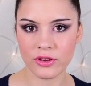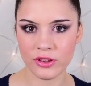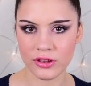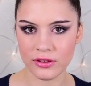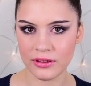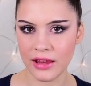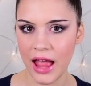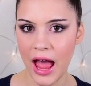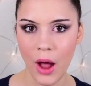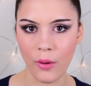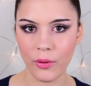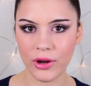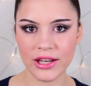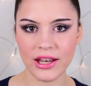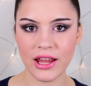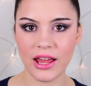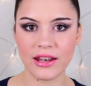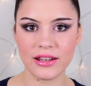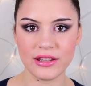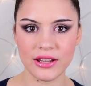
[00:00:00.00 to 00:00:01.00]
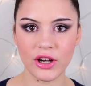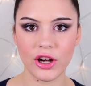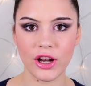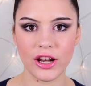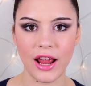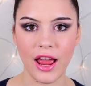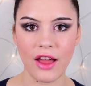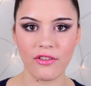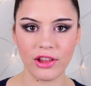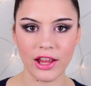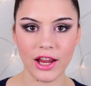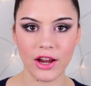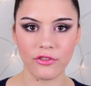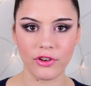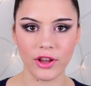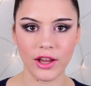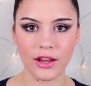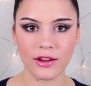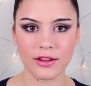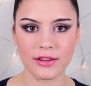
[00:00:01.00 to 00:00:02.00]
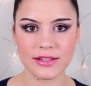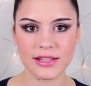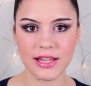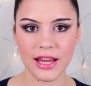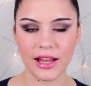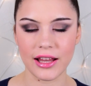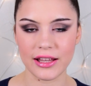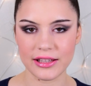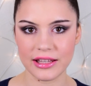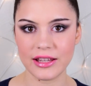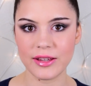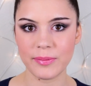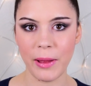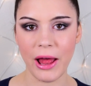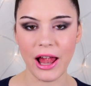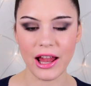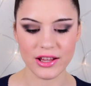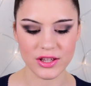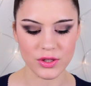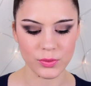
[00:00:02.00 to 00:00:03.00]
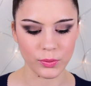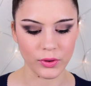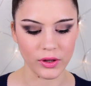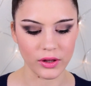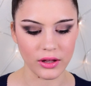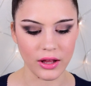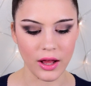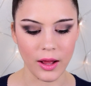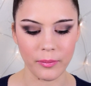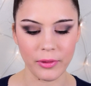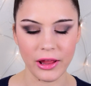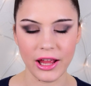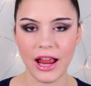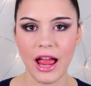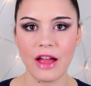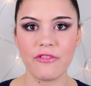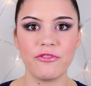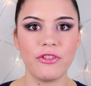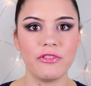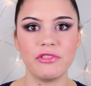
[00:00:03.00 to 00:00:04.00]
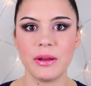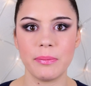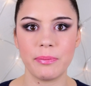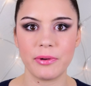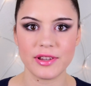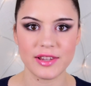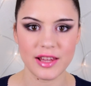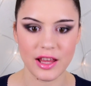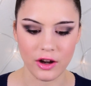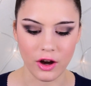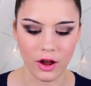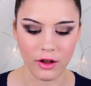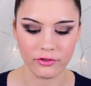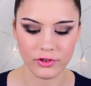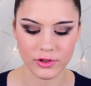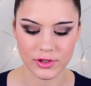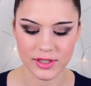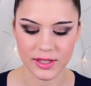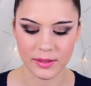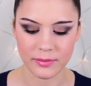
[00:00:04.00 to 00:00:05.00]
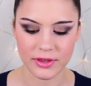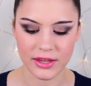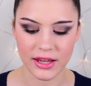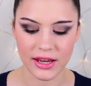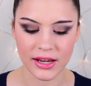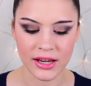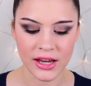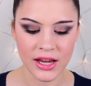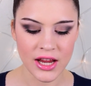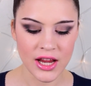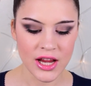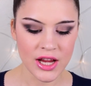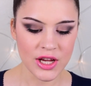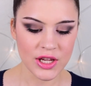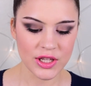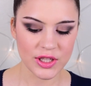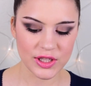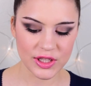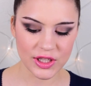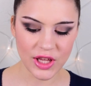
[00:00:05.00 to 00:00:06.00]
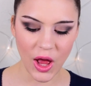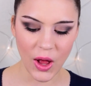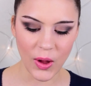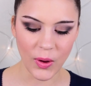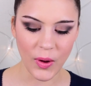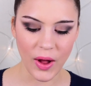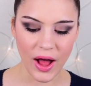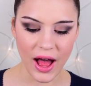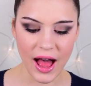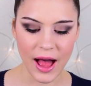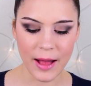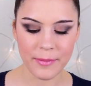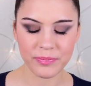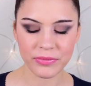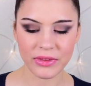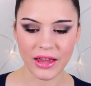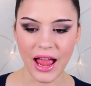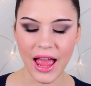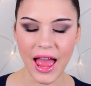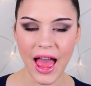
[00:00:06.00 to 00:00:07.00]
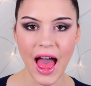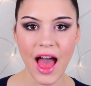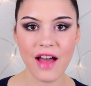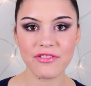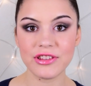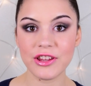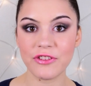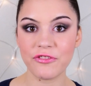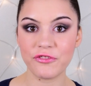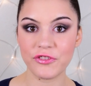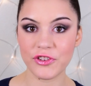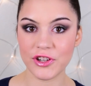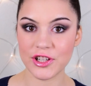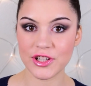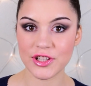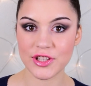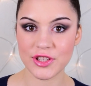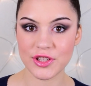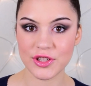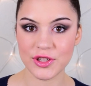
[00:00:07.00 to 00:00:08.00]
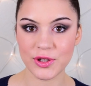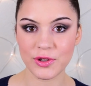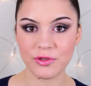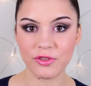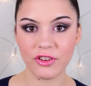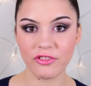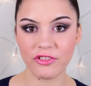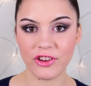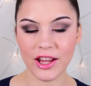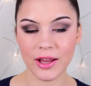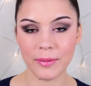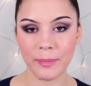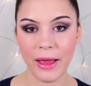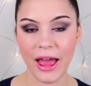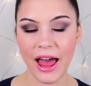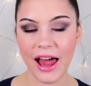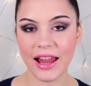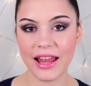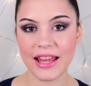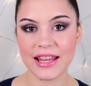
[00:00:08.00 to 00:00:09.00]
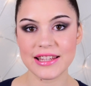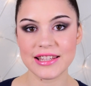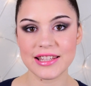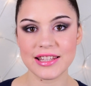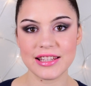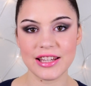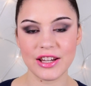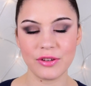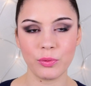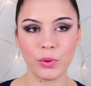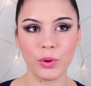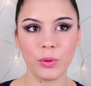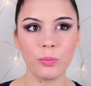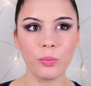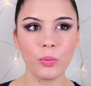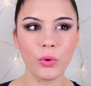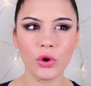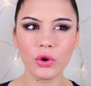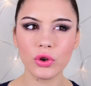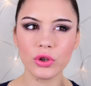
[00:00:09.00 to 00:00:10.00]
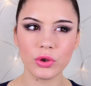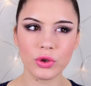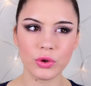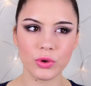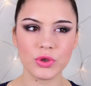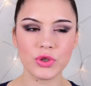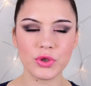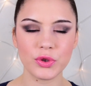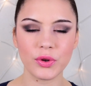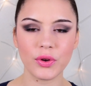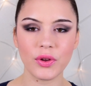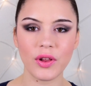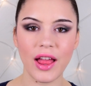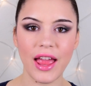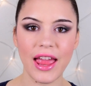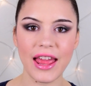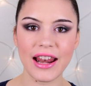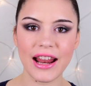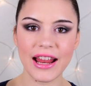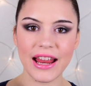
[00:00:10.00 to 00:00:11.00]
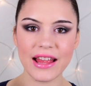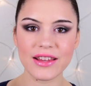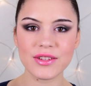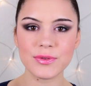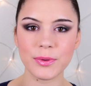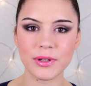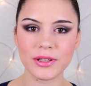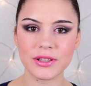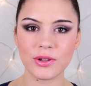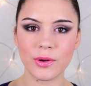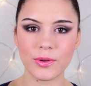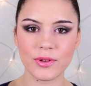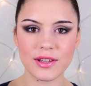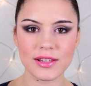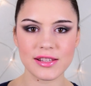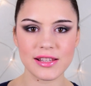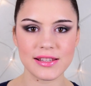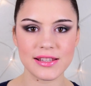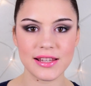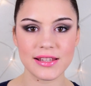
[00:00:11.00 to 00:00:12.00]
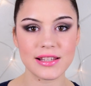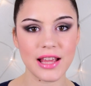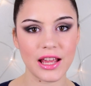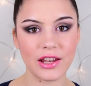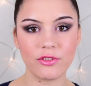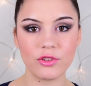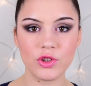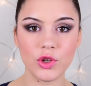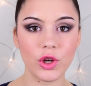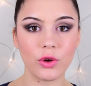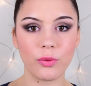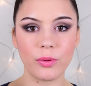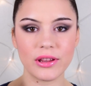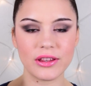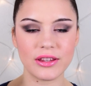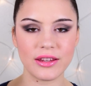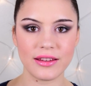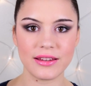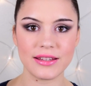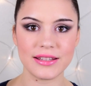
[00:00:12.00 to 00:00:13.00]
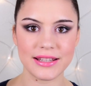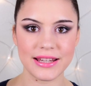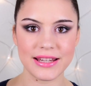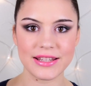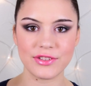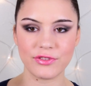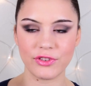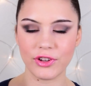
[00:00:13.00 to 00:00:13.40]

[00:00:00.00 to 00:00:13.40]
now and then they're gonna have like a really good sale, and these palettes will come like 50% off or something. So I have the first two Reveal palettes. They were more neutral, and I guess what Coastal Scents is kind of doing with these